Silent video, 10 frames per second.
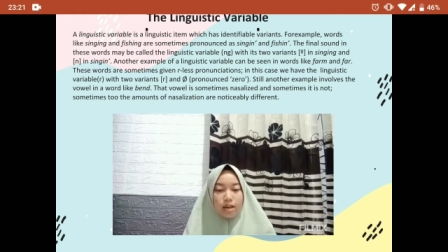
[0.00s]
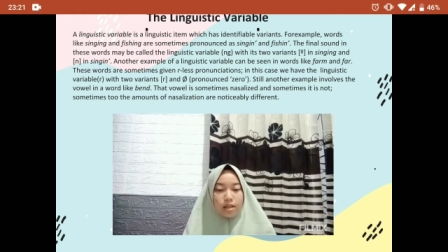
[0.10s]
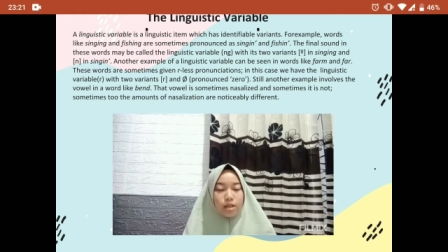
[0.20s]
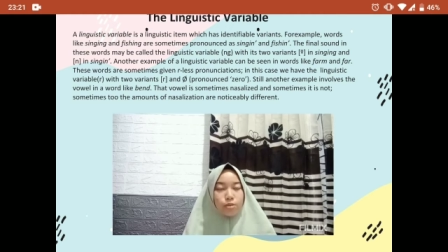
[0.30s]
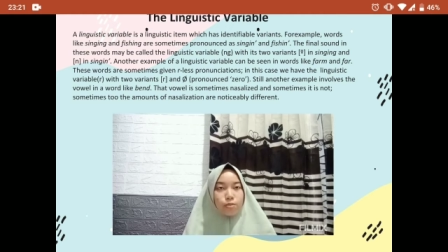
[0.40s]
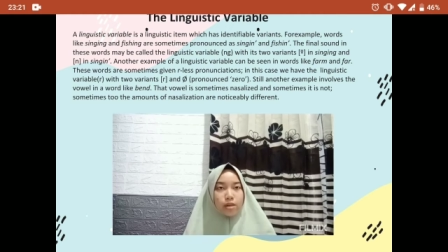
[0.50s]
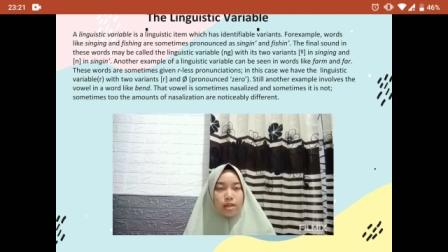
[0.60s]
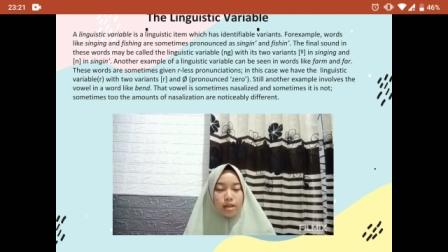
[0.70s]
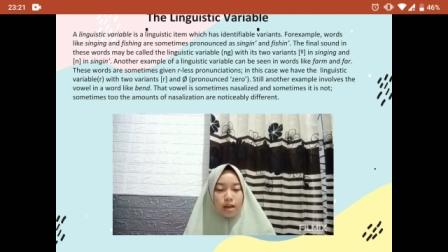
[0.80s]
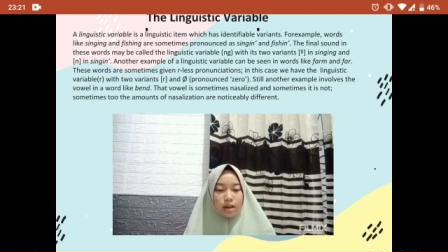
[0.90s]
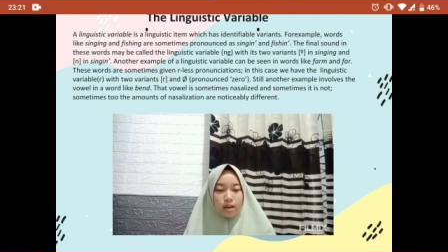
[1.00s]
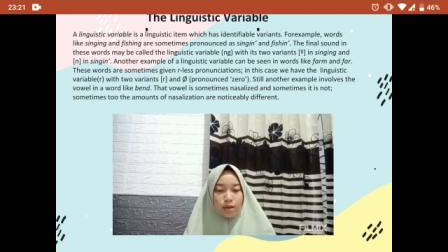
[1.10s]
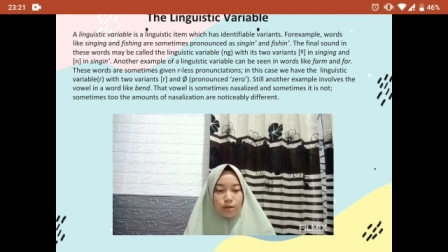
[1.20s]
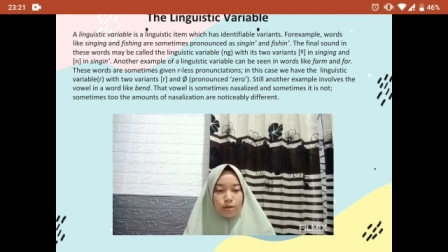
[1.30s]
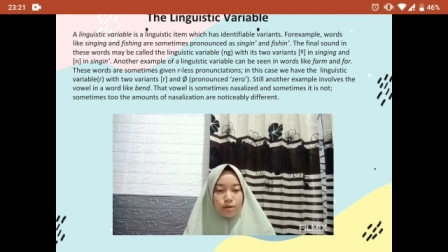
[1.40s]
These words are
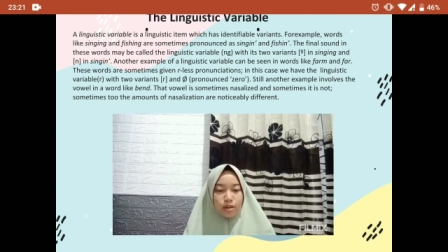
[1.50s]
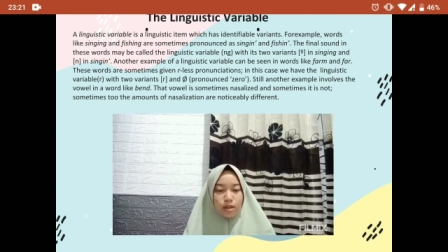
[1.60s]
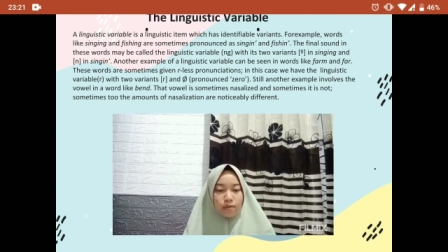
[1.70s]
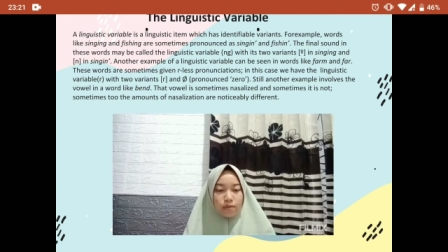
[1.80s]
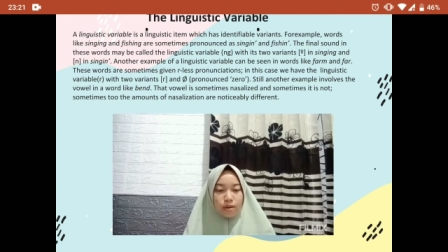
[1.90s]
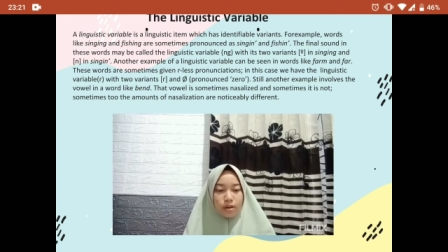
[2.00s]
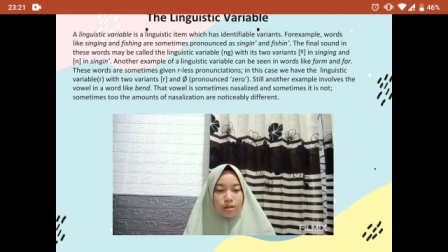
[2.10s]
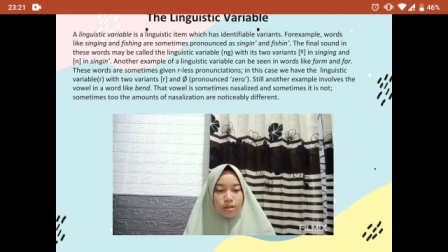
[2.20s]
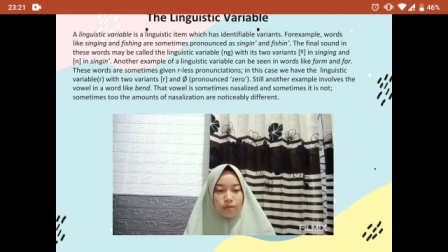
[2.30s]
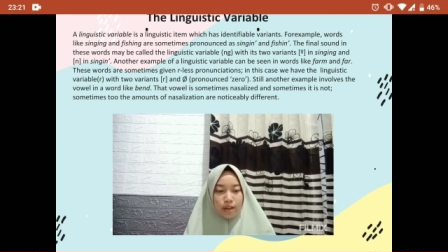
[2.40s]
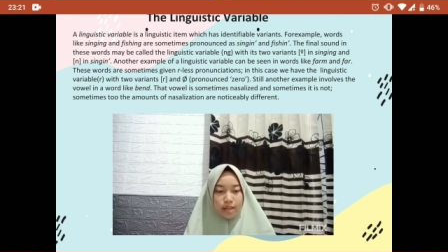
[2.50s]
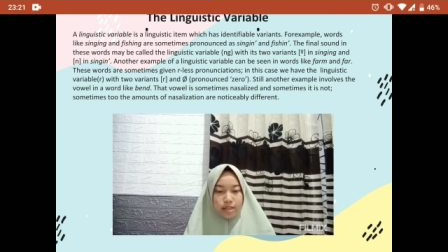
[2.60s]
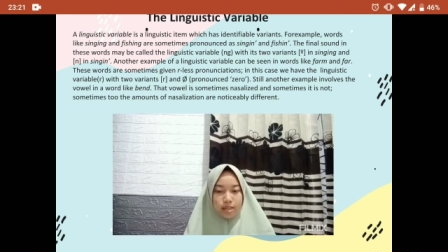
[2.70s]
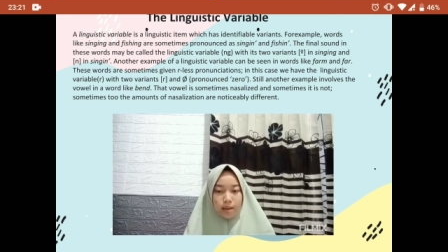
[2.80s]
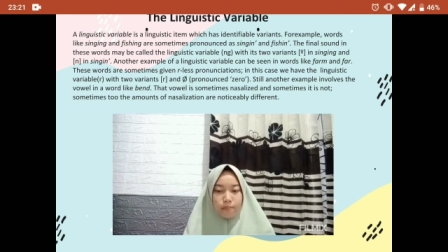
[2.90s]
usually pronounced
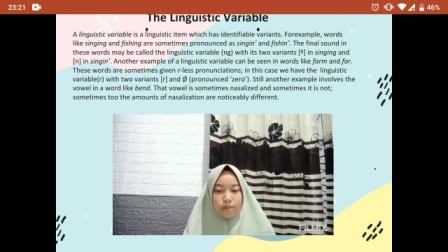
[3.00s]
place.